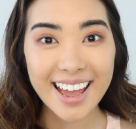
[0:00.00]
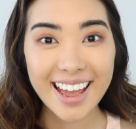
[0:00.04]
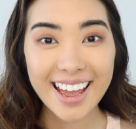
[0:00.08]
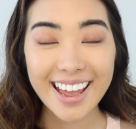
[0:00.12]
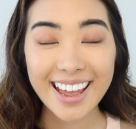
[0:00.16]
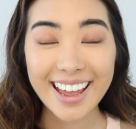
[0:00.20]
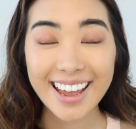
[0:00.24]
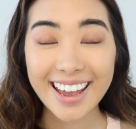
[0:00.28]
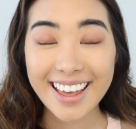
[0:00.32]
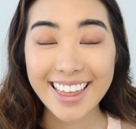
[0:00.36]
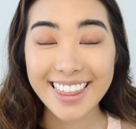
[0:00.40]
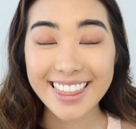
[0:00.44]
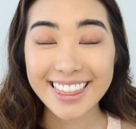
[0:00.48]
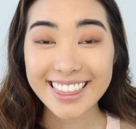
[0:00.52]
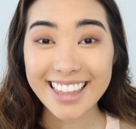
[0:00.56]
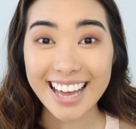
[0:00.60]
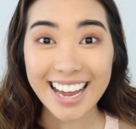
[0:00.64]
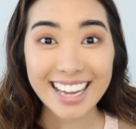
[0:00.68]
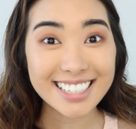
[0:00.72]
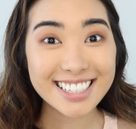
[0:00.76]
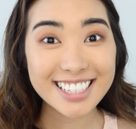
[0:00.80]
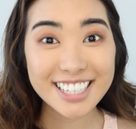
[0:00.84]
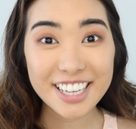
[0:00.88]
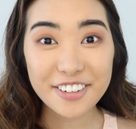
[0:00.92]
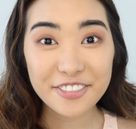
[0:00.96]
And
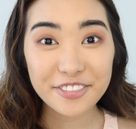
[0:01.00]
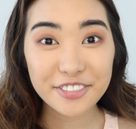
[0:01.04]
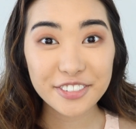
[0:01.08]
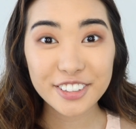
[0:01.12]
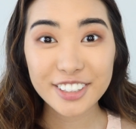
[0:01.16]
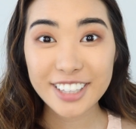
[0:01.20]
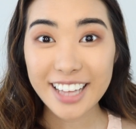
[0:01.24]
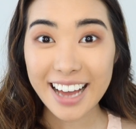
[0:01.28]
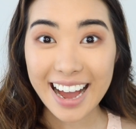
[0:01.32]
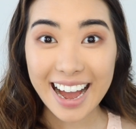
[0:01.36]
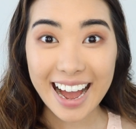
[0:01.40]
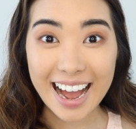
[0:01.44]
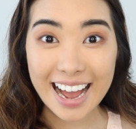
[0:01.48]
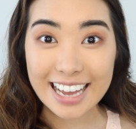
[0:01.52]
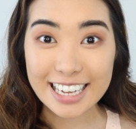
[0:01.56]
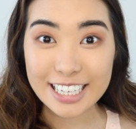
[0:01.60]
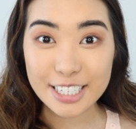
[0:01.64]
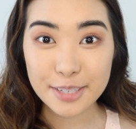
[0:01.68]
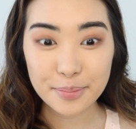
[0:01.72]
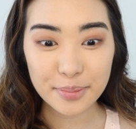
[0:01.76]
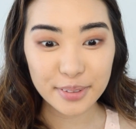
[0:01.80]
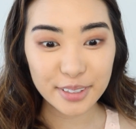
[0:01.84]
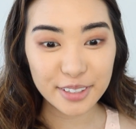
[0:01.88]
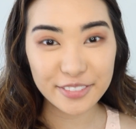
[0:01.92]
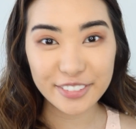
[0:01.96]
that's it for the
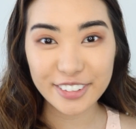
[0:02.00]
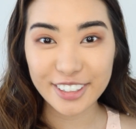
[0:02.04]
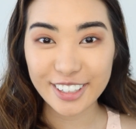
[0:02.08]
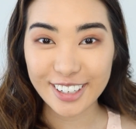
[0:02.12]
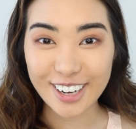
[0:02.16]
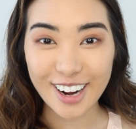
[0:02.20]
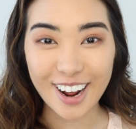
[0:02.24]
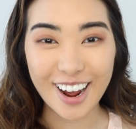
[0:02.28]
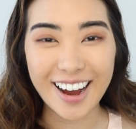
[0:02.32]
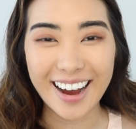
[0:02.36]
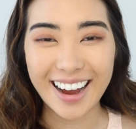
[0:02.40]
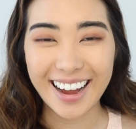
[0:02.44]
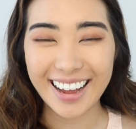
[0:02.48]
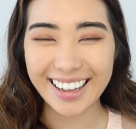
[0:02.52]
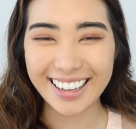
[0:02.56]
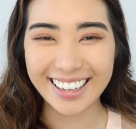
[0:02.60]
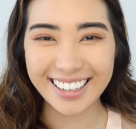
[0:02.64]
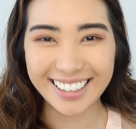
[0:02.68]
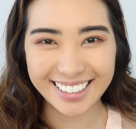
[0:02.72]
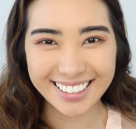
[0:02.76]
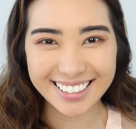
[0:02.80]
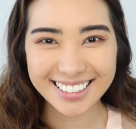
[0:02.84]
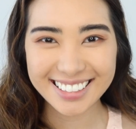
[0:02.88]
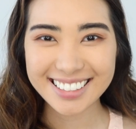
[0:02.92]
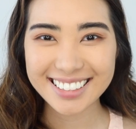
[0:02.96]
eyes, believe it or
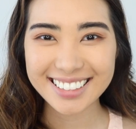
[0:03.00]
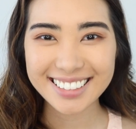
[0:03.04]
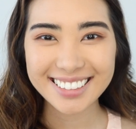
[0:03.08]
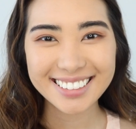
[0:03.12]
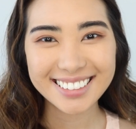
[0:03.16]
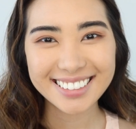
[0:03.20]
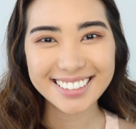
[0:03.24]
not.